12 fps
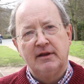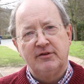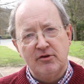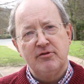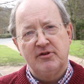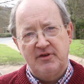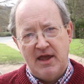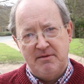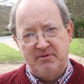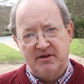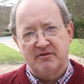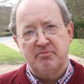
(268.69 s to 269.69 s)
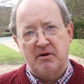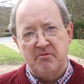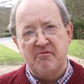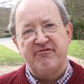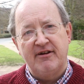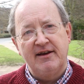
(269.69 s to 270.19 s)
Do the damned
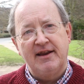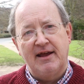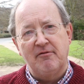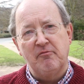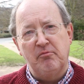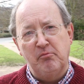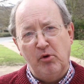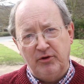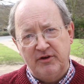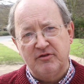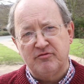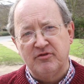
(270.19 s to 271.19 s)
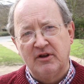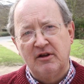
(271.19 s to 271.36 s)
experiment. Find out what is